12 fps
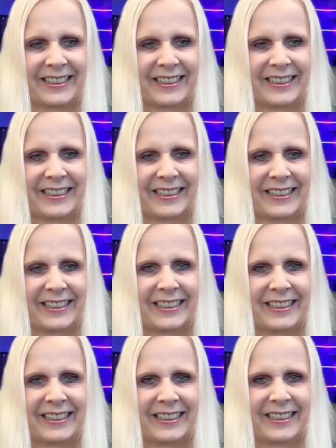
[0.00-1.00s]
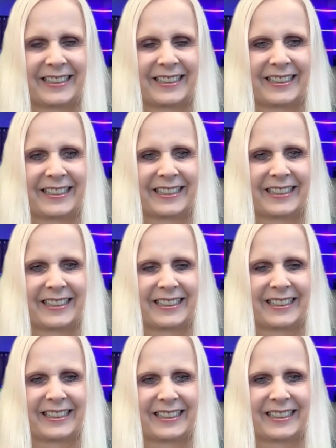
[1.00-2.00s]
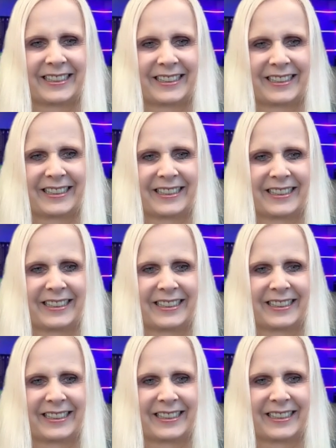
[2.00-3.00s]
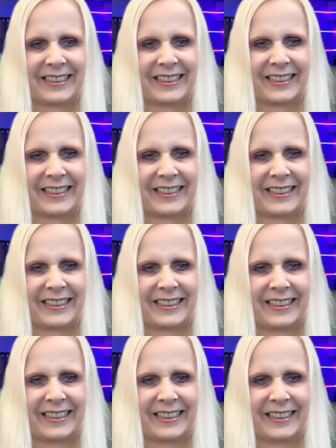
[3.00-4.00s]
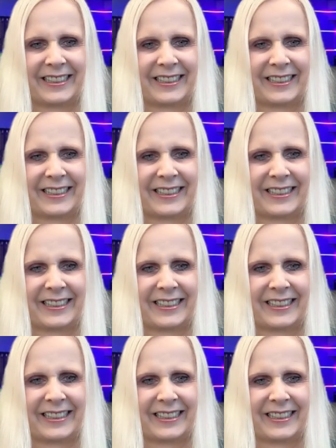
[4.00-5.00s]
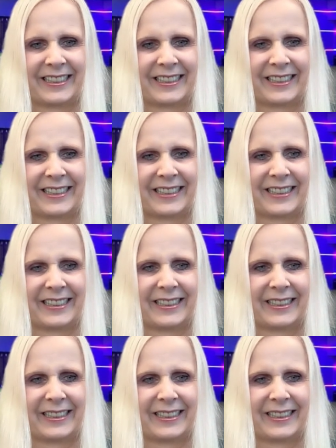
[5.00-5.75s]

The person shown says nothing.